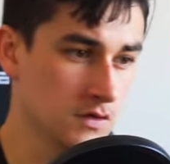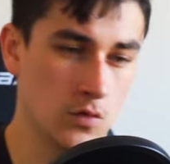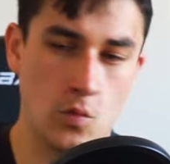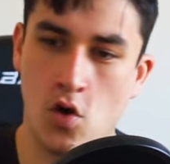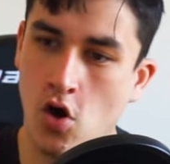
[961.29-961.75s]
to
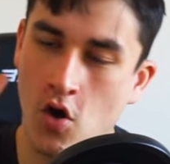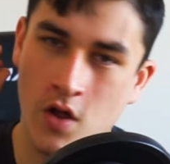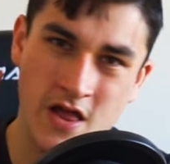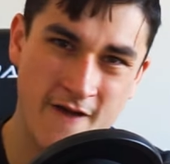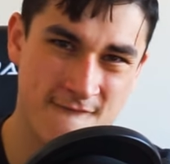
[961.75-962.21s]
the
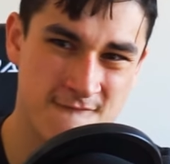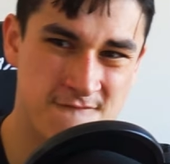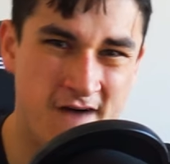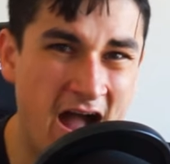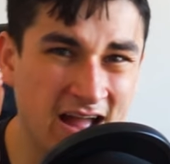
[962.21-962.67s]
wall,
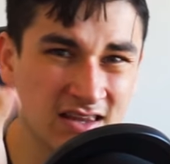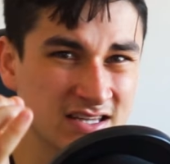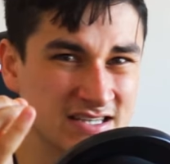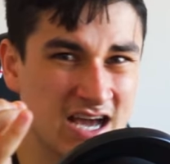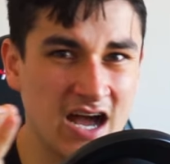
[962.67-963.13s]

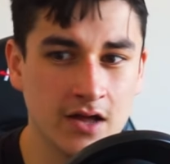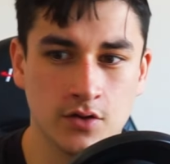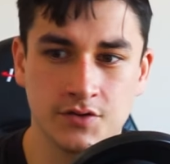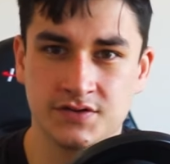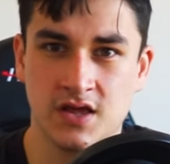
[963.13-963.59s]
violent
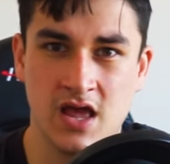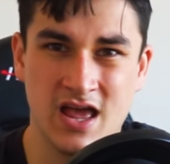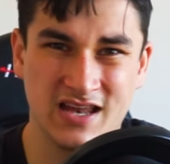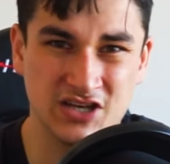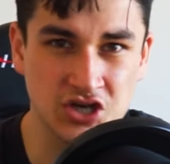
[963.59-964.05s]
dials,
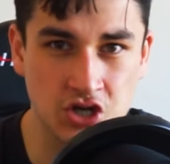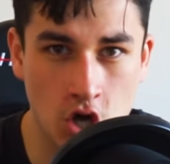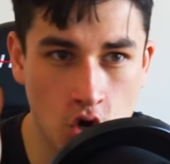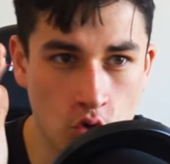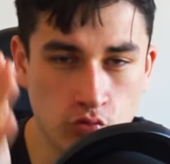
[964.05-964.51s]

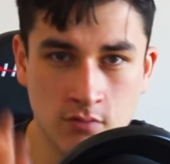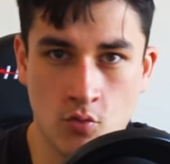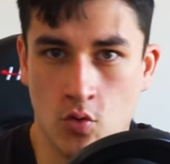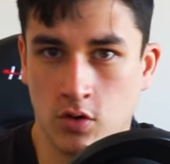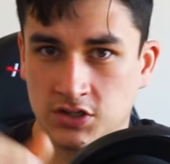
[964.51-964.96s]
no
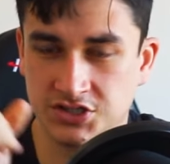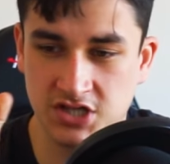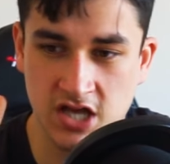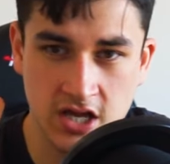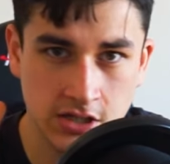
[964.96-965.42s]

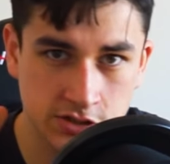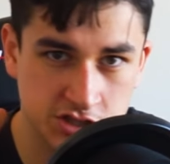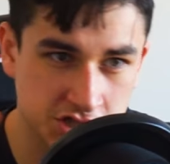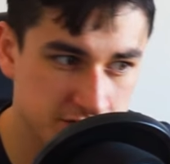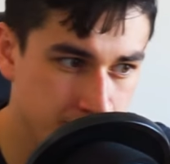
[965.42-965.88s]
remorse,
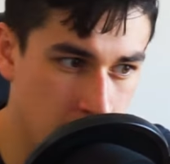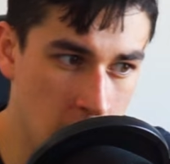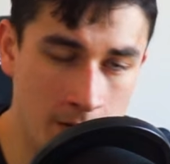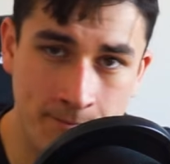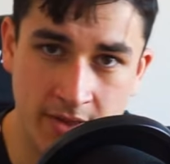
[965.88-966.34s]
just
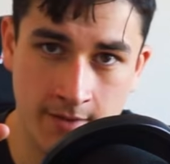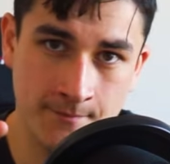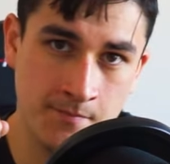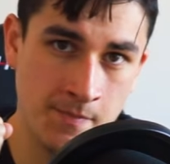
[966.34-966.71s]
pumping.